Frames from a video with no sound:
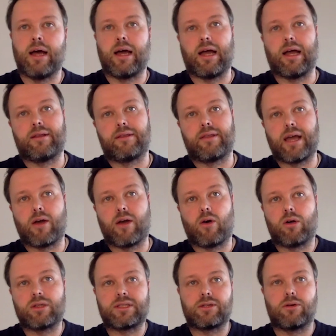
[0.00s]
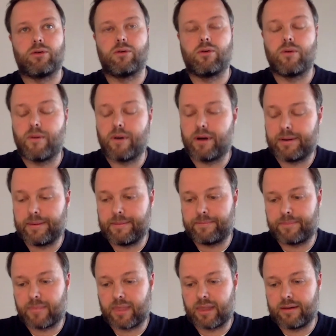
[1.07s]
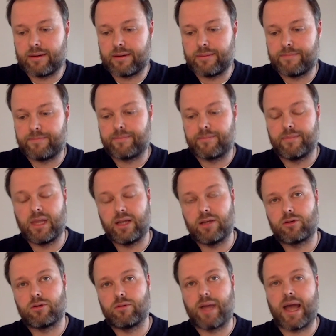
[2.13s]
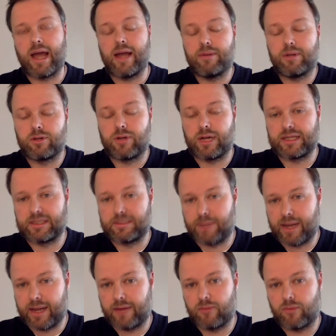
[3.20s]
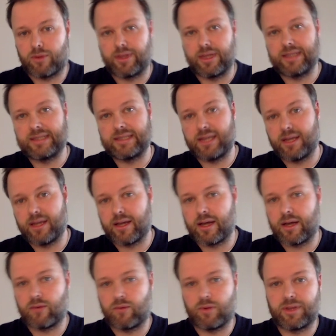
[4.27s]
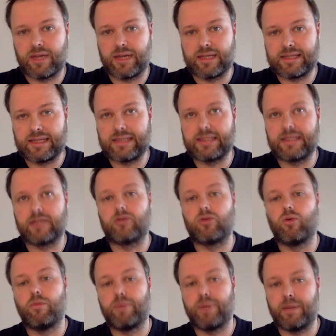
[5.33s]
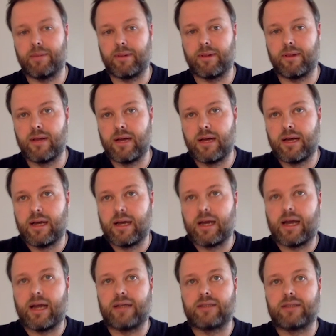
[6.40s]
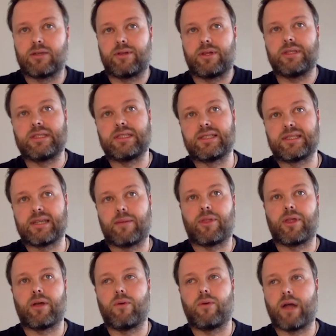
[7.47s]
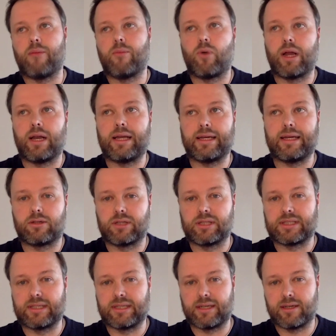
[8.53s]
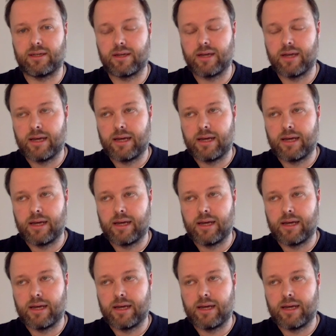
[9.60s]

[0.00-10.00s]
and they also um, need to be able to explain what they're seeing and what they're assessing to people. And so this is something I'm really interested in.